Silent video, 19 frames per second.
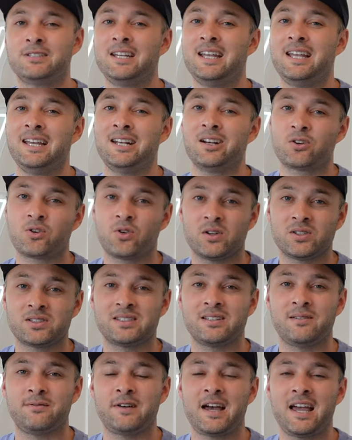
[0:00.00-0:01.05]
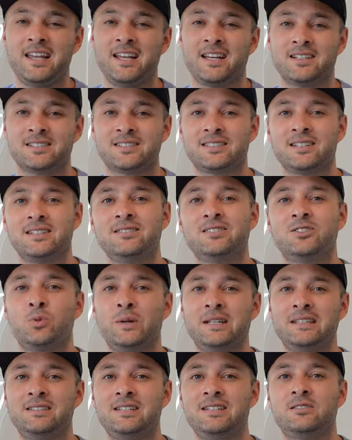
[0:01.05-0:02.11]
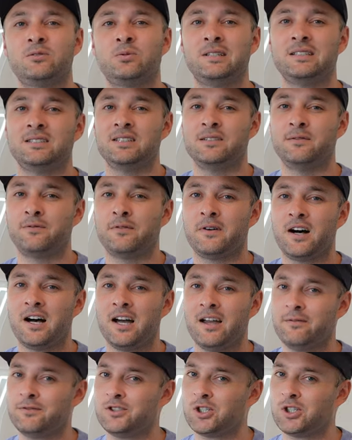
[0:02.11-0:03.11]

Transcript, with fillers: to head across to Vegas in 2025.